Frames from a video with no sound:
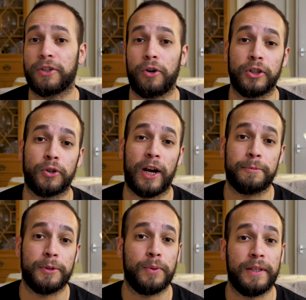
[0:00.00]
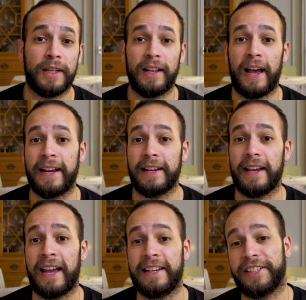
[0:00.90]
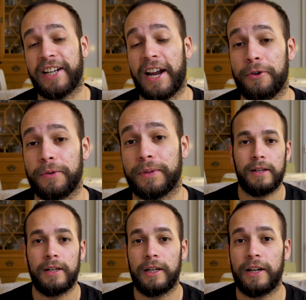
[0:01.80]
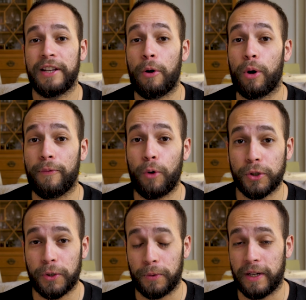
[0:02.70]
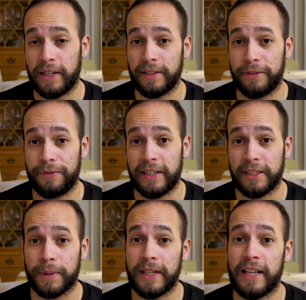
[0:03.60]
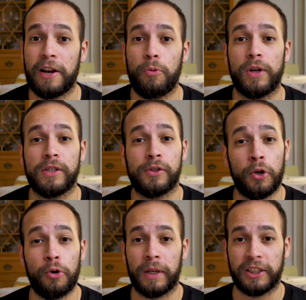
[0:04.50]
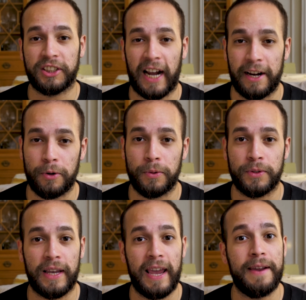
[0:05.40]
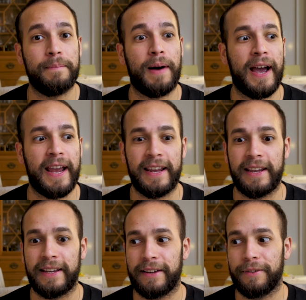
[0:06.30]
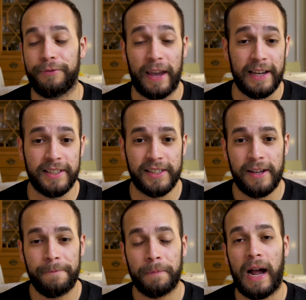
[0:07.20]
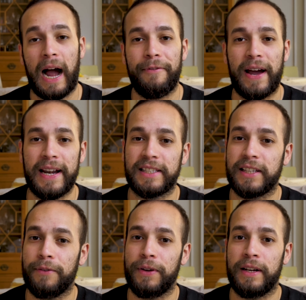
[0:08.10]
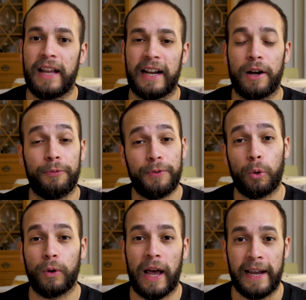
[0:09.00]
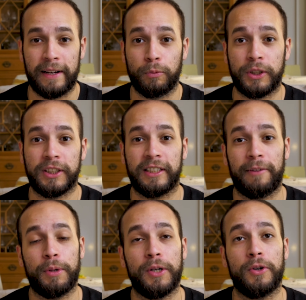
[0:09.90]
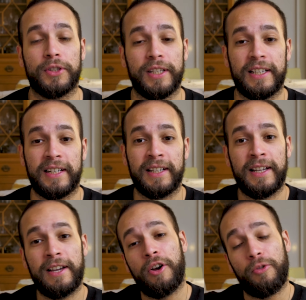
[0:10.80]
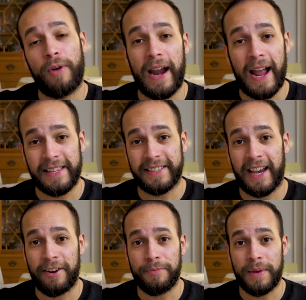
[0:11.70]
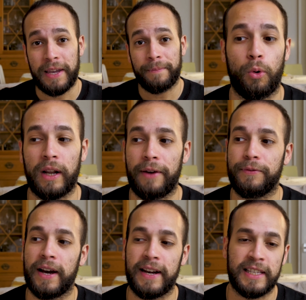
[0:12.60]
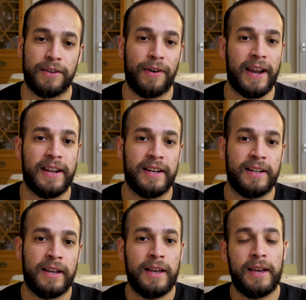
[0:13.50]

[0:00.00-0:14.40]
contrast between the light and the shadows. Now what I've also done to this is, because I didn't want too much shadows in my face, I've added something like a fill light, which is I put onto the right hand side of me. All I've done is I've added